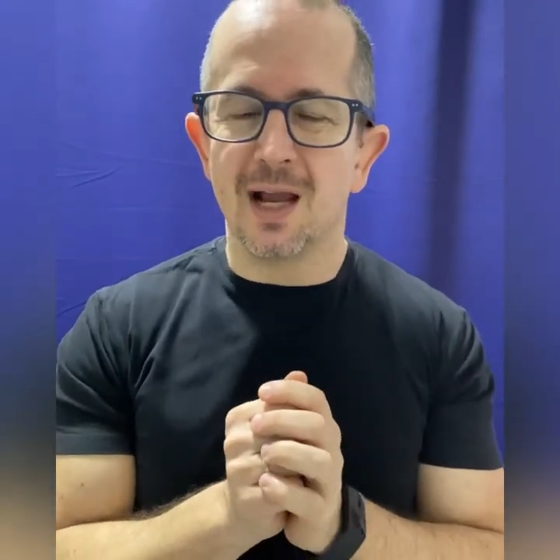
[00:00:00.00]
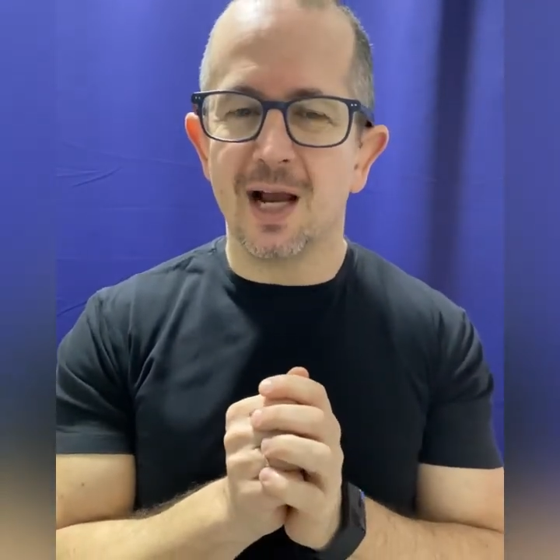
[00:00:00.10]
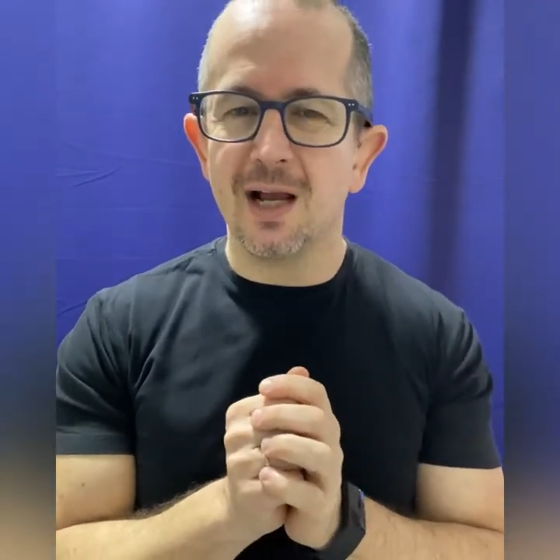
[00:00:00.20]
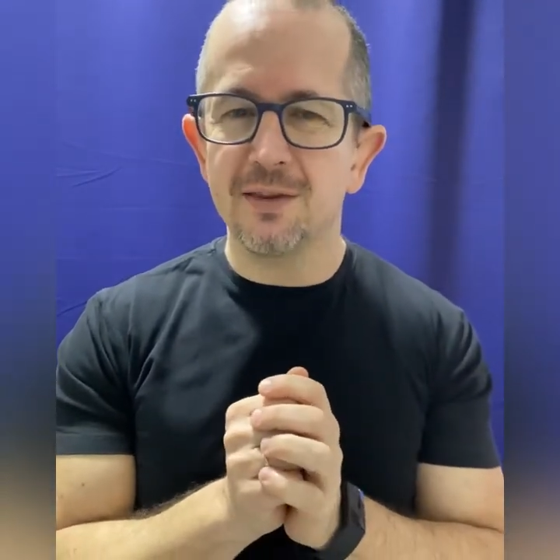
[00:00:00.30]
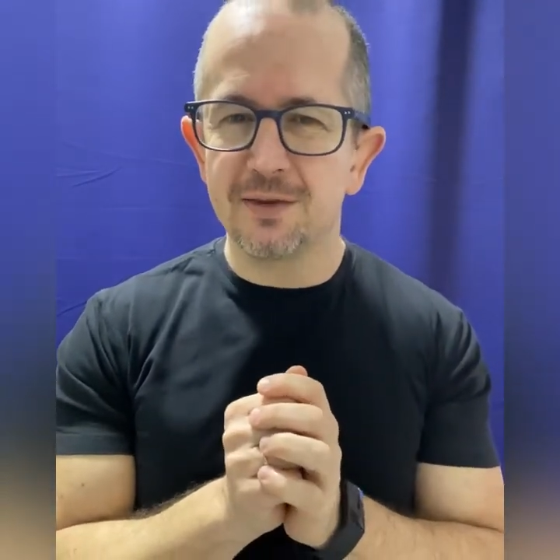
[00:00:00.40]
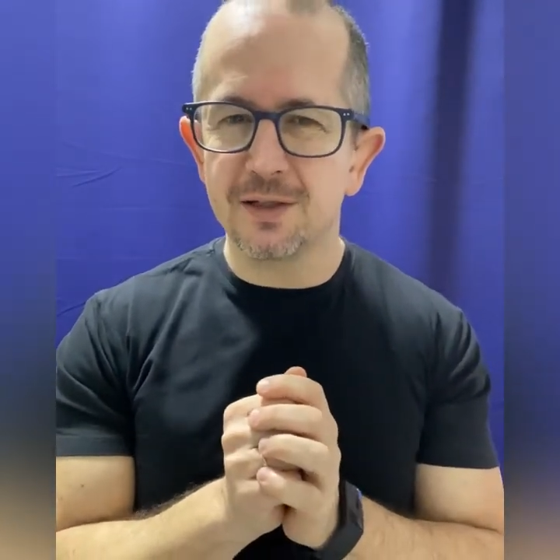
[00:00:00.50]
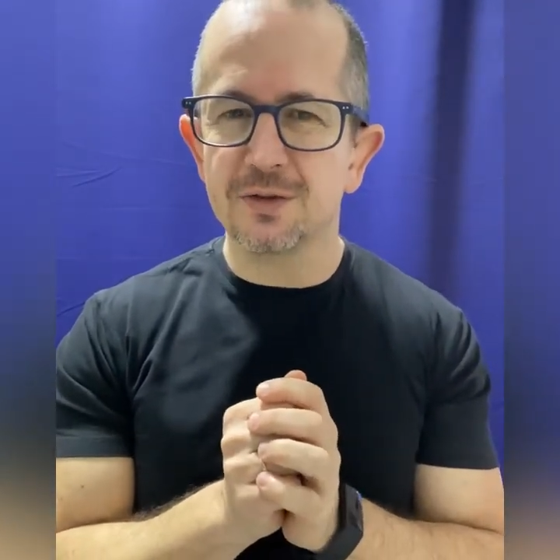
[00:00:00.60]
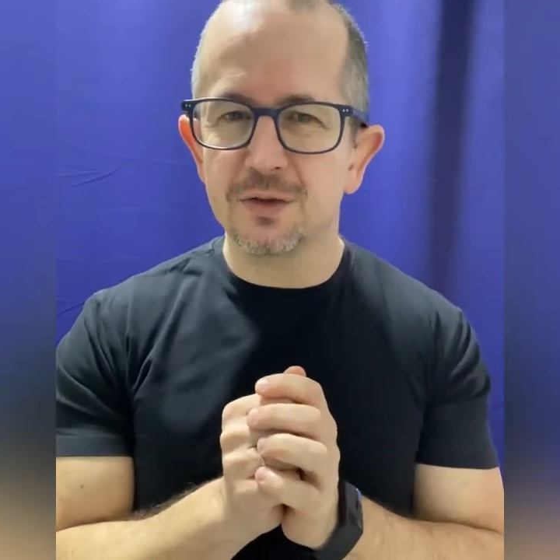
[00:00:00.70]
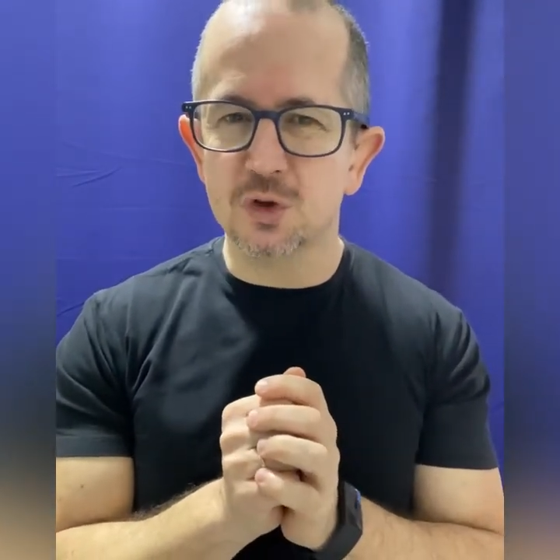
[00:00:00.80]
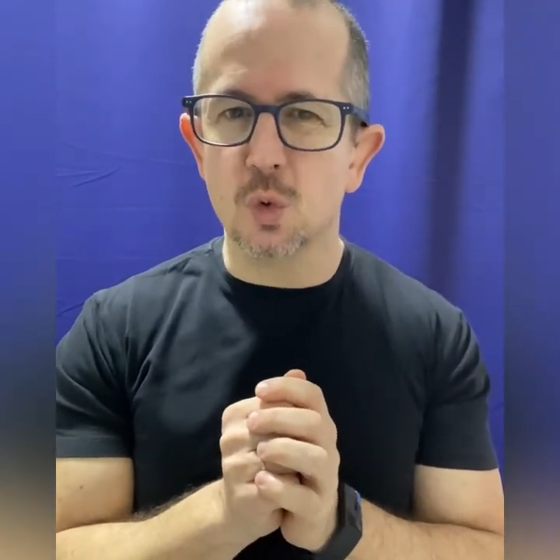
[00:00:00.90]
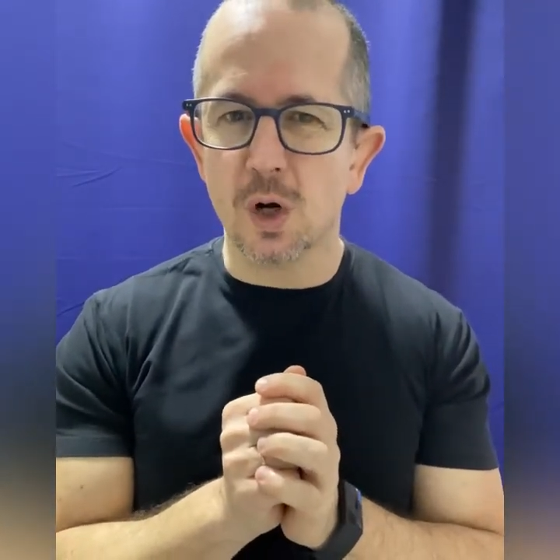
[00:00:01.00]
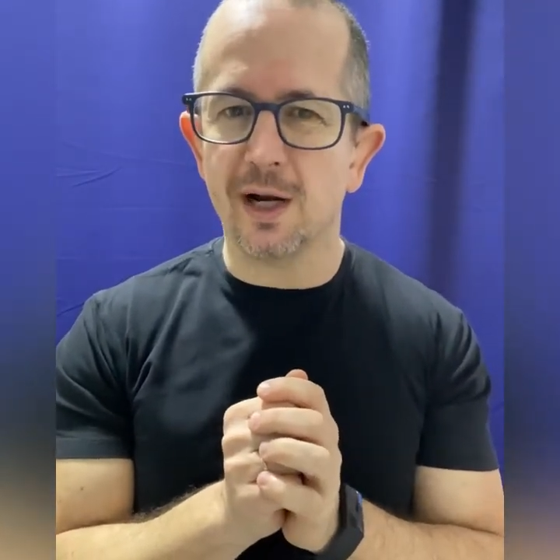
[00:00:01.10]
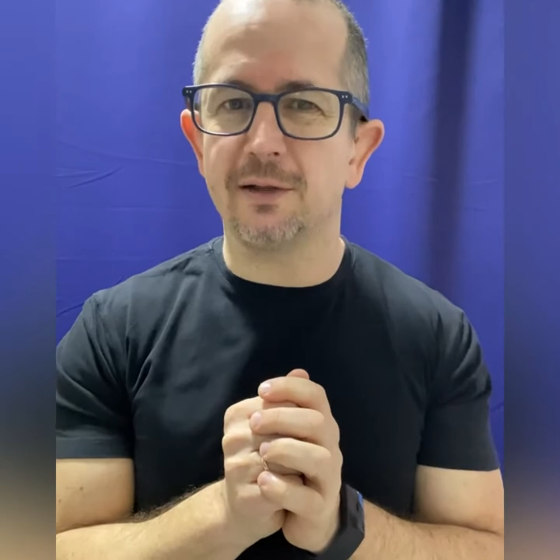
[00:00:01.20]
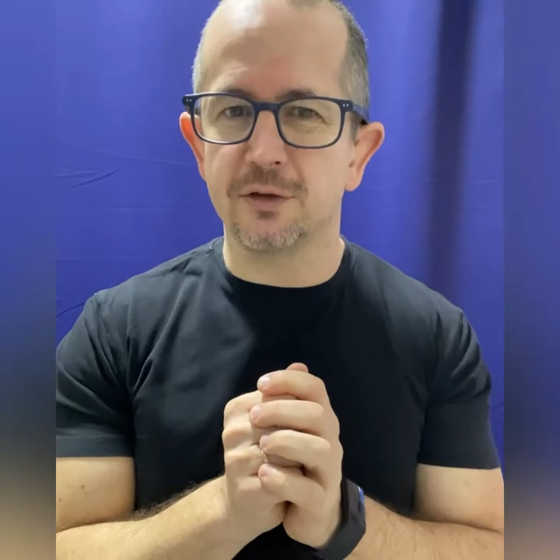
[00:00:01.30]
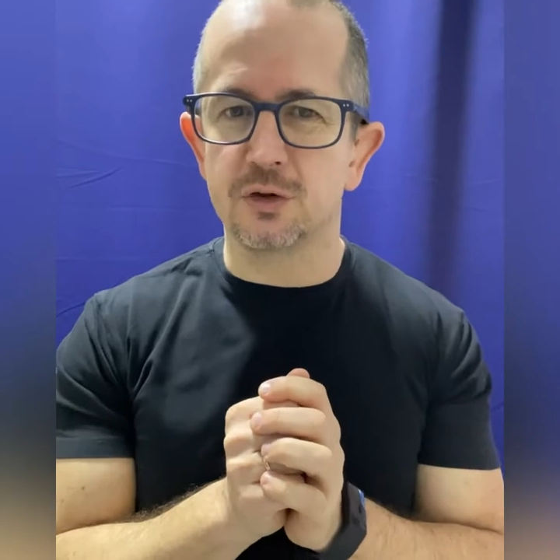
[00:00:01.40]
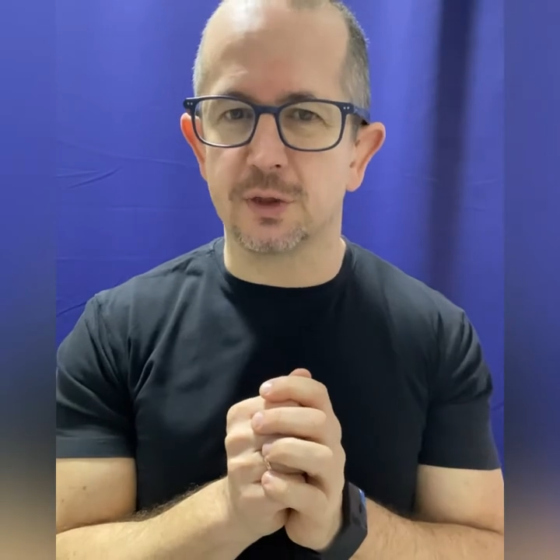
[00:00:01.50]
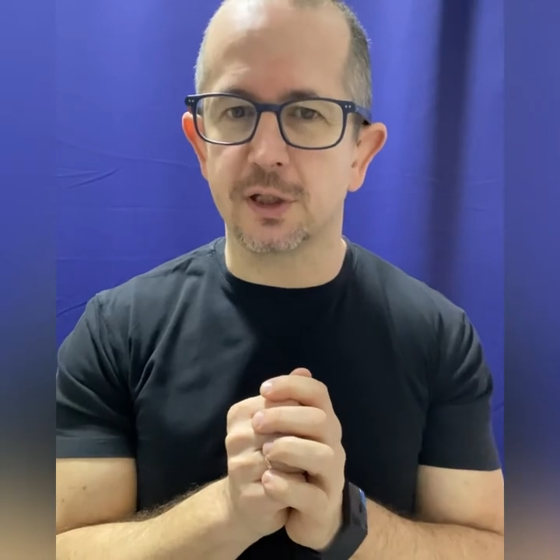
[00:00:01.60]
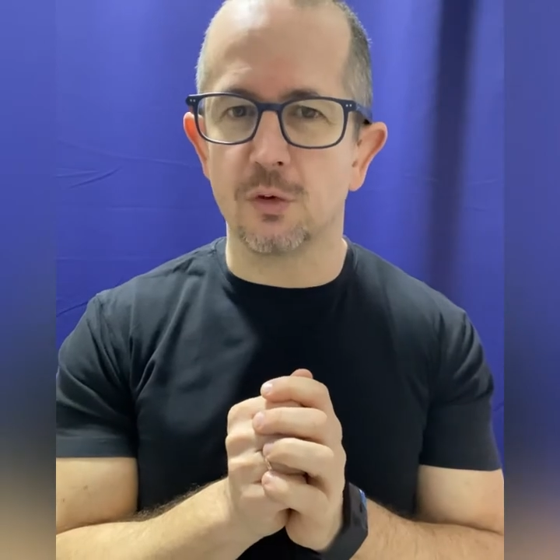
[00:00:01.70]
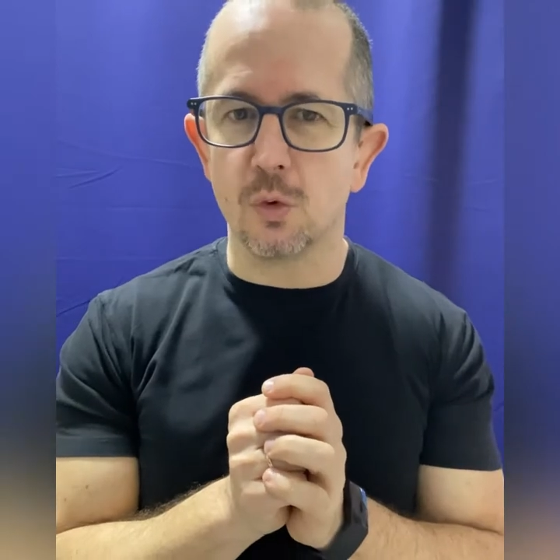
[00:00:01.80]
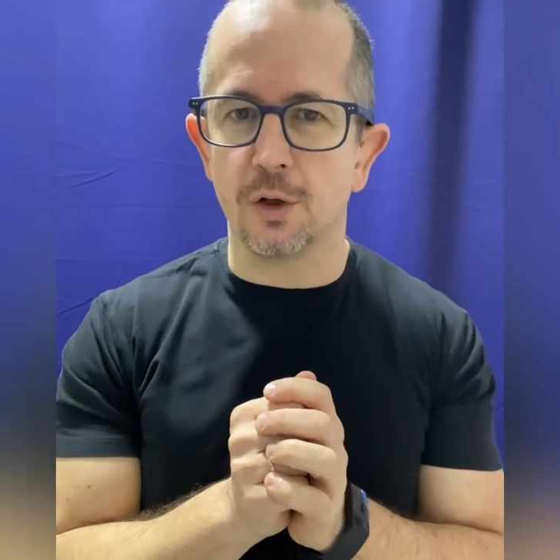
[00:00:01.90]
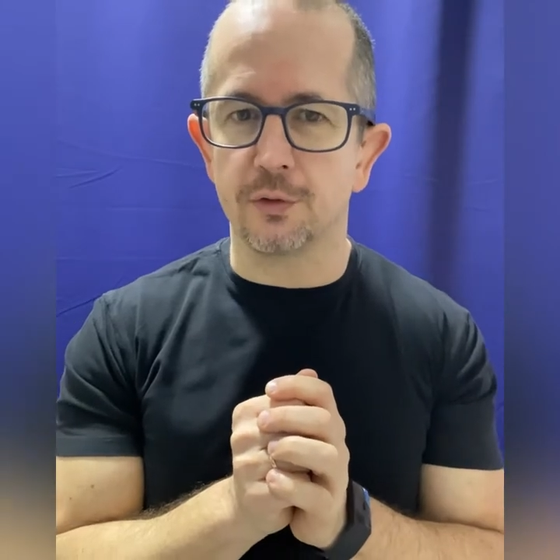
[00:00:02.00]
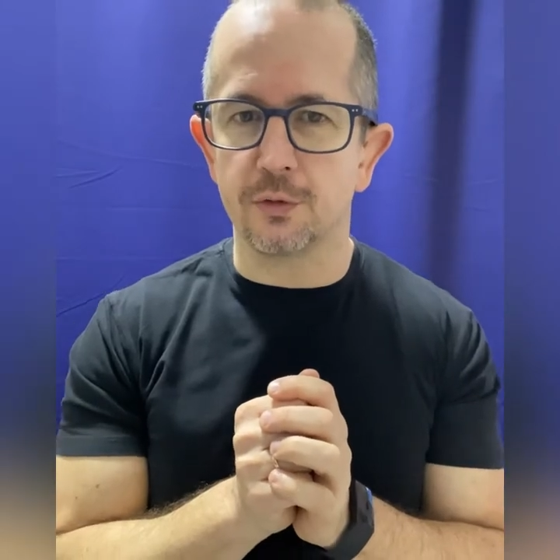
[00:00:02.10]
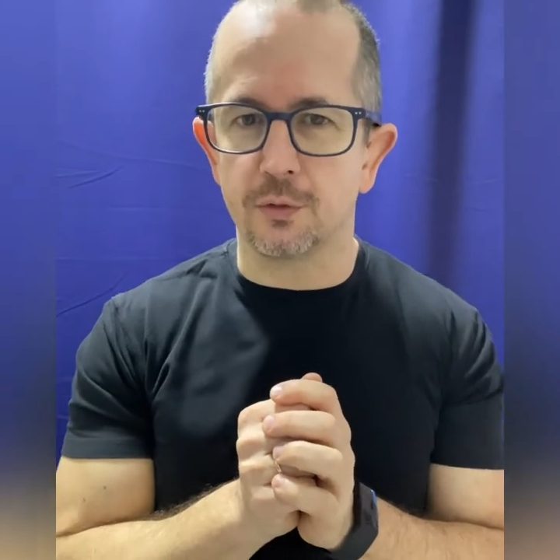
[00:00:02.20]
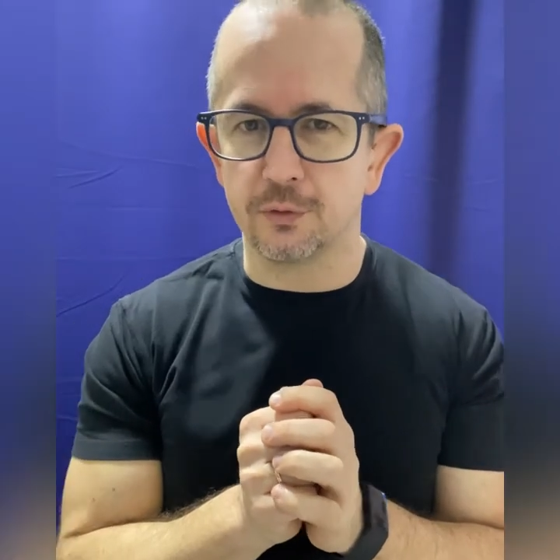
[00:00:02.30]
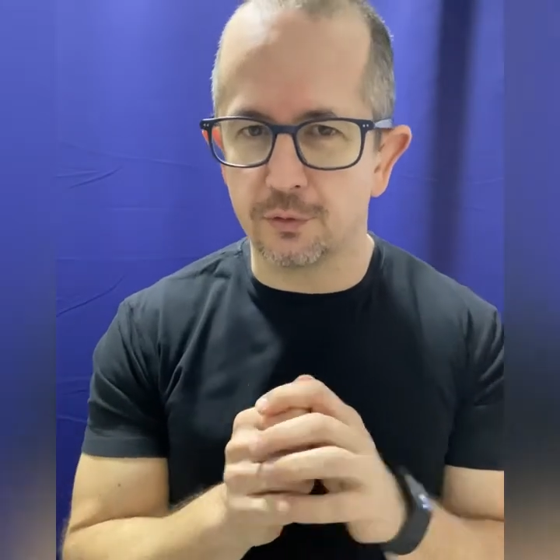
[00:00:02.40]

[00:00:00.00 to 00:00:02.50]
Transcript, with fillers: And this is quite a tricky one to,